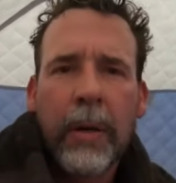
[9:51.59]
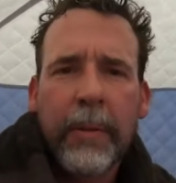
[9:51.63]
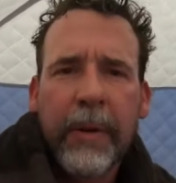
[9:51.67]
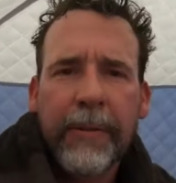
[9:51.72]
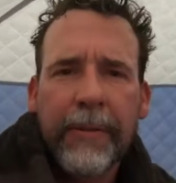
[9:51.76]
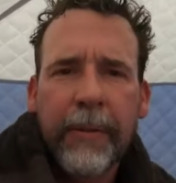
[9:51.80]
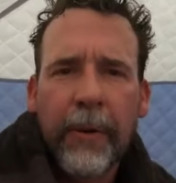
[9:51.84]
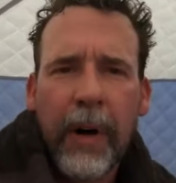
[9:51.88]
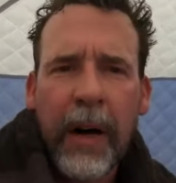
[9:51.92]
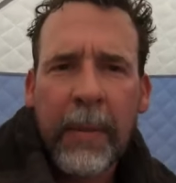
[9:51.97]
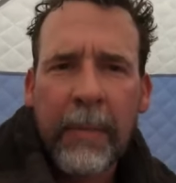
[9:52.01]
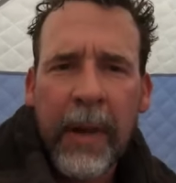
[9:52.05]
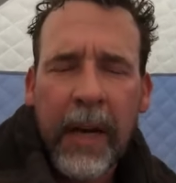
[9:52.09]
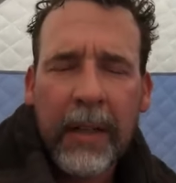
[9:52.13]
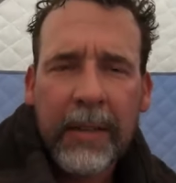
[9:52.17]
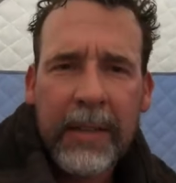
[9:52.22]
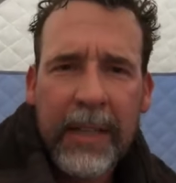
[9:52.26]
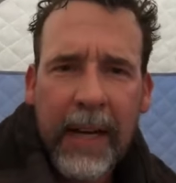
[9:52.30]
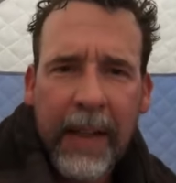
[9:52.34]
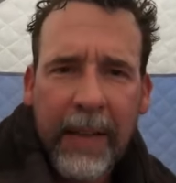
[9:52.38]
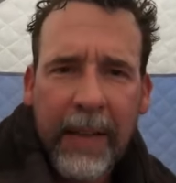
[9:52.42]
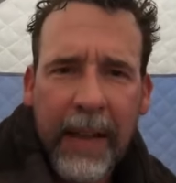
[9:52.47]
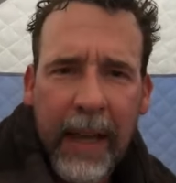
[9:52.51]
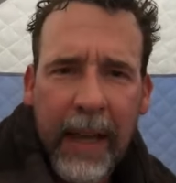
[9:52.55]
before I
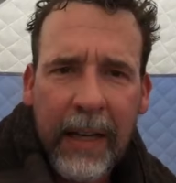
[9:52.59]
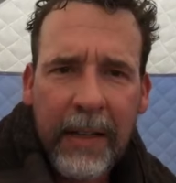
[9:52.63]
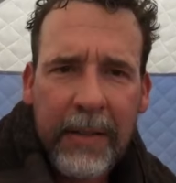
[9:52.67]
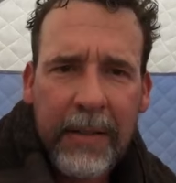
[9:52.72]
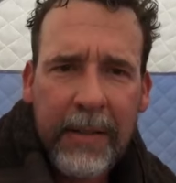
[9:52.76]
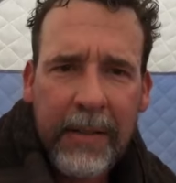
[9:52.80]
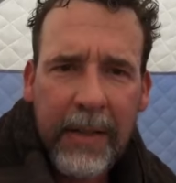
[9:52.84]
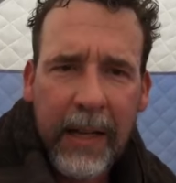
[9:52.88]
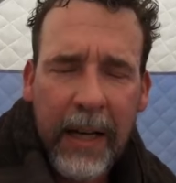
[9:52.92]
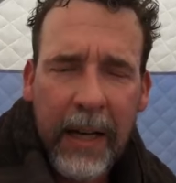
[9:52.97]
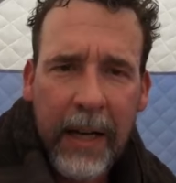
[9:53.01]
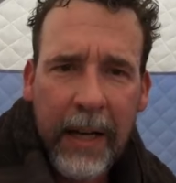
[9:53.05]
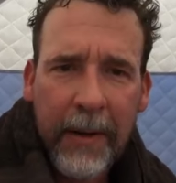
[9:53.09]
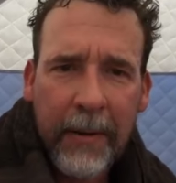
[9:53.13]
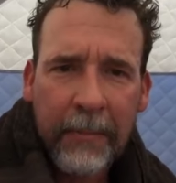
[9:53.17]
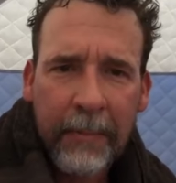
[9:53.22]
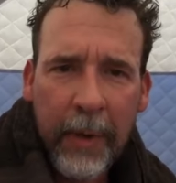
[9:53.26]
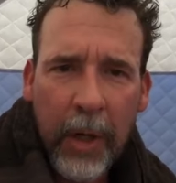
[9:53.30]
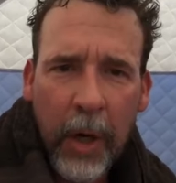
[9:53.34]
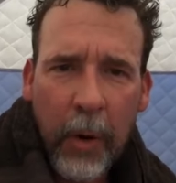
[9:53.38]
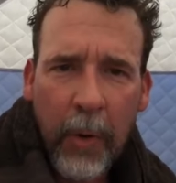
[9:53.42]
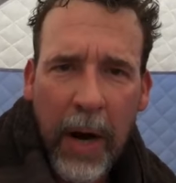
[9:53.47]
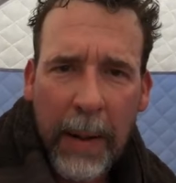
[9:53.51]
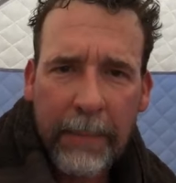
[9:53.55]
melt anything else, I'm
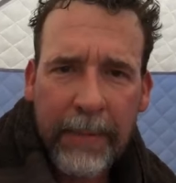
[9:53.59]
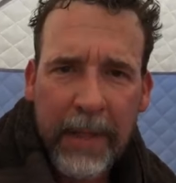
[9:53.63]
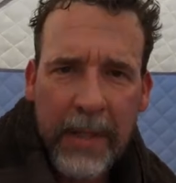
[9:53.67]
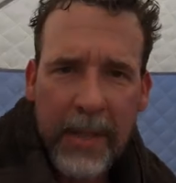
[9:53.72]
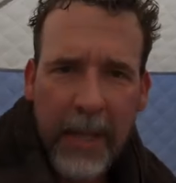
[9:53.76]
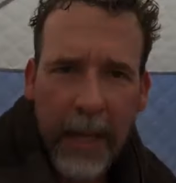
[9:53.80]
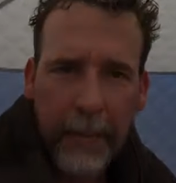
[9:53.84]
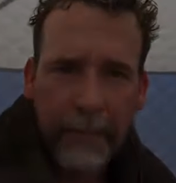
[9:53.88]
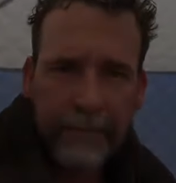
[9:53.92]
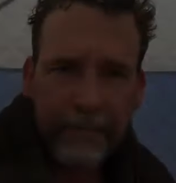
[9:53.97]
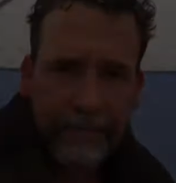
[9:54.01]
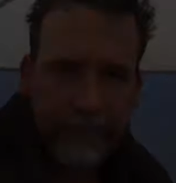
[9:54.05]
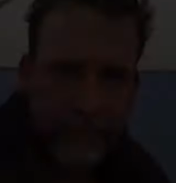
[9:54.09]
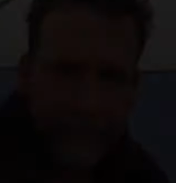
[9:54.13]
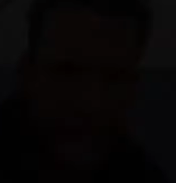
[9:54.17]
going to wrap this up.